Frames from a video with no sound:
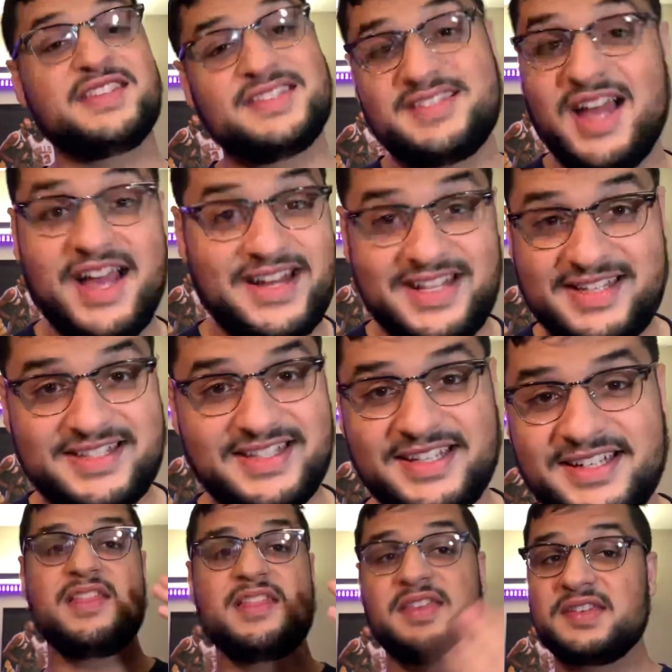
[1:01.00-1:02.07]
is not
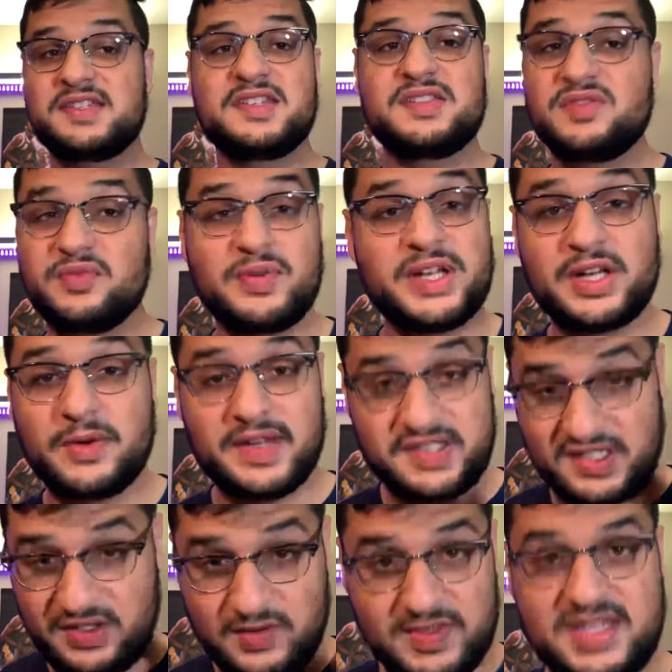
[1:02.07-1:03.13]
easy. This is
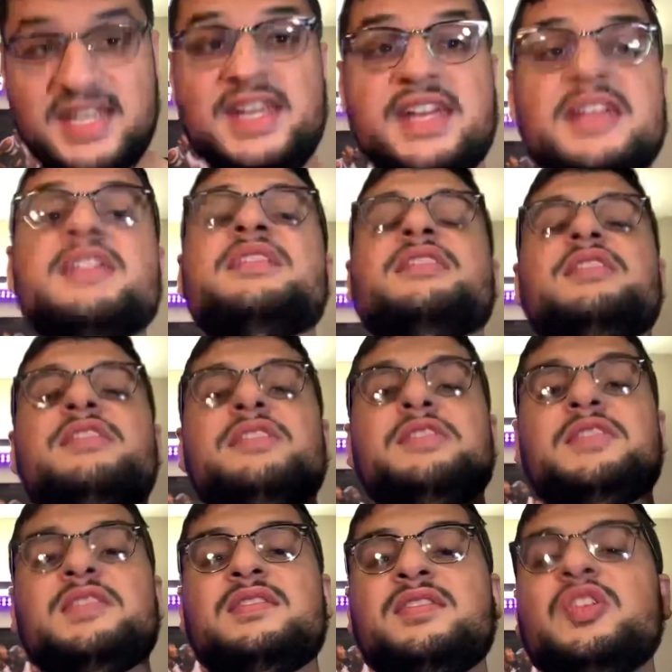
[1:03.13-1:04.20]
rigorous. You need
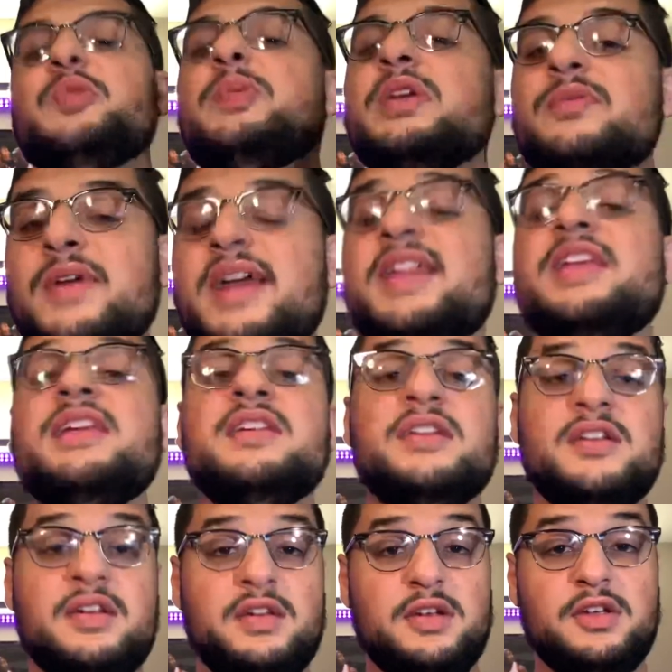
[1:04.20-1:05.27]
to be ready
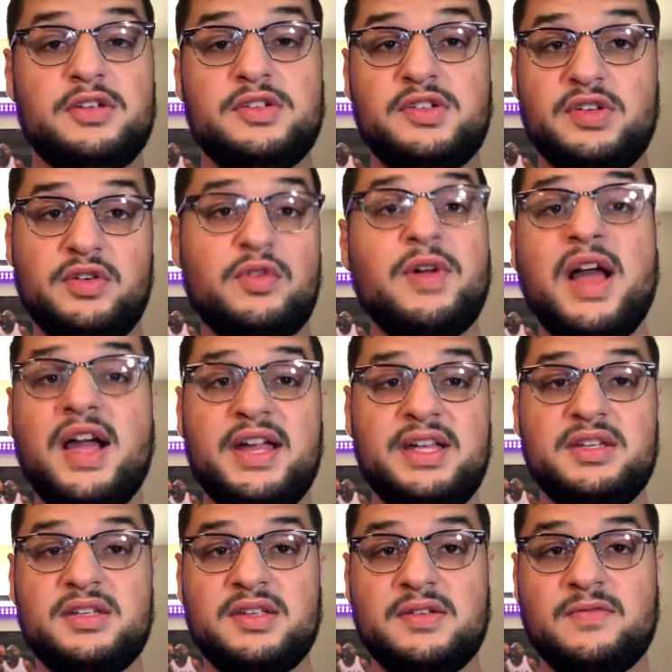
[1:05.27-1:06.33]
to
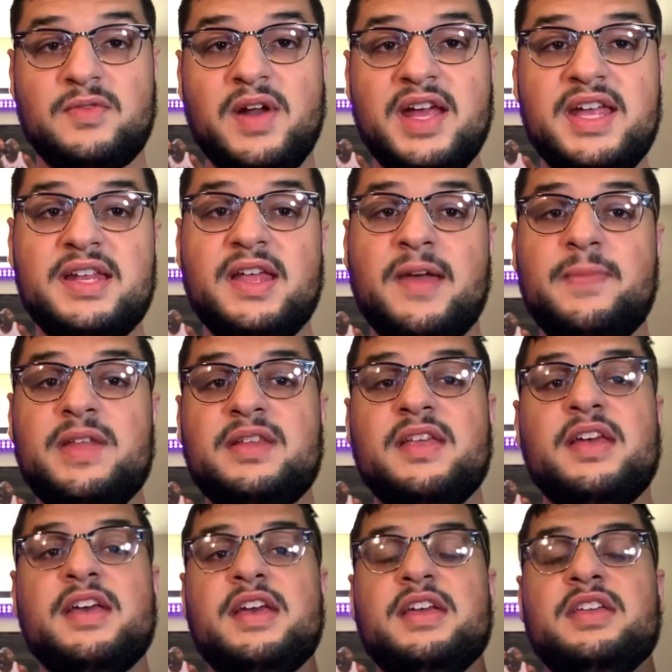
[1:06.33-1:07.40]
grind, right? I
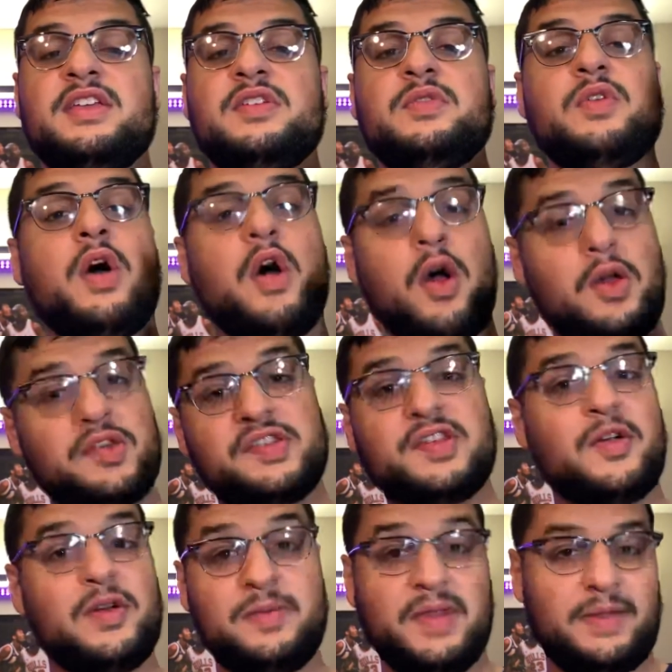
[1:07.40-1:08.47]
mean, you'd
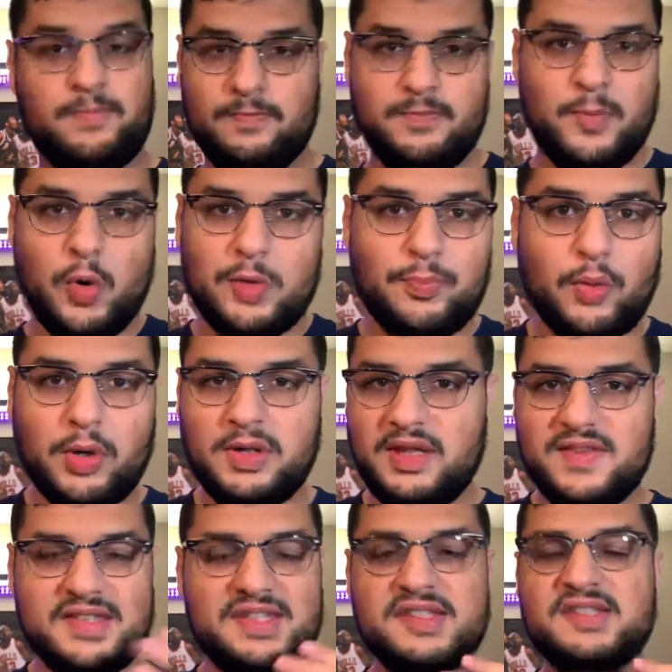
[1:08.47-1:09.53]
also, and like more importantly,
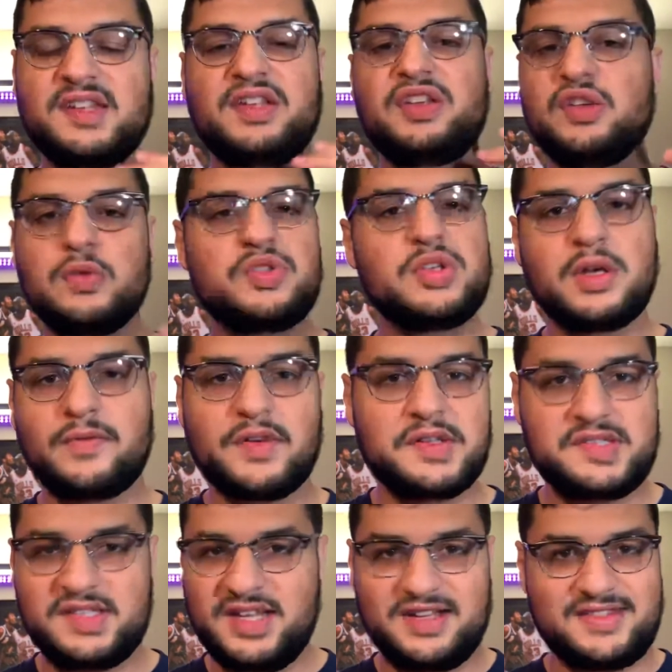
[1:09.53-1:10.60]
this is a huge
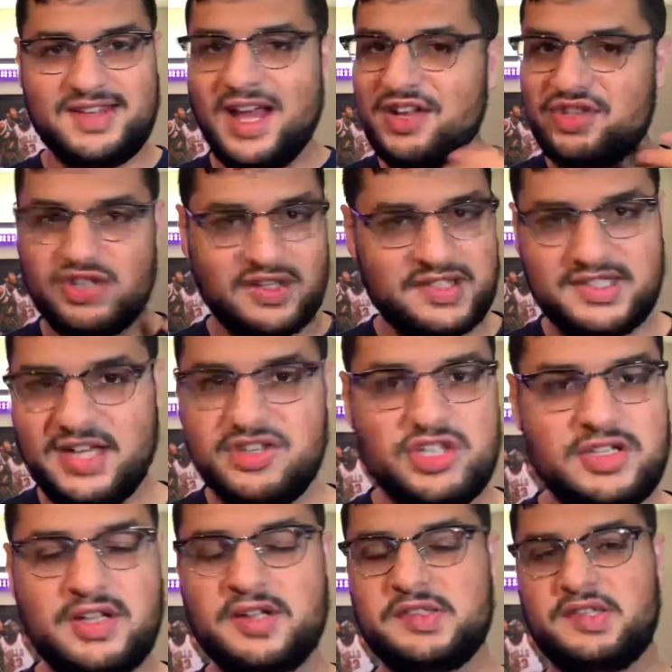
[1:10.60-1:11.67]
university. It's not just
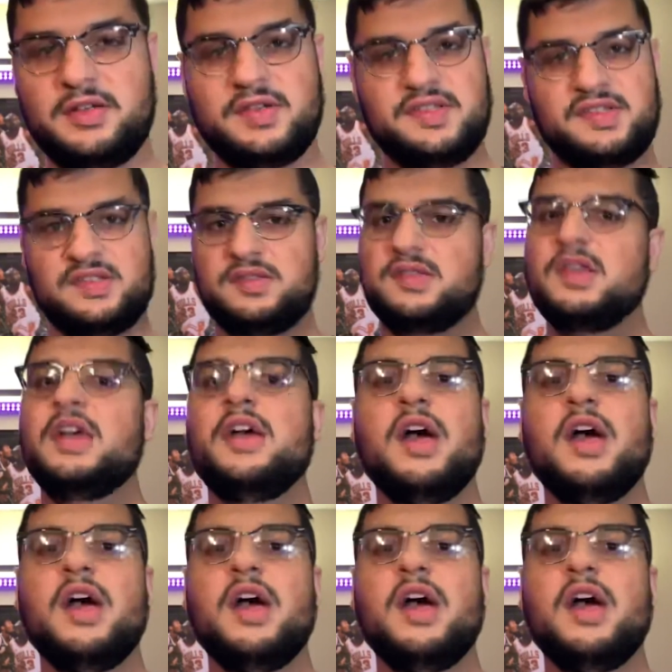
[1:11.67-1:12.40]
engineers here. This is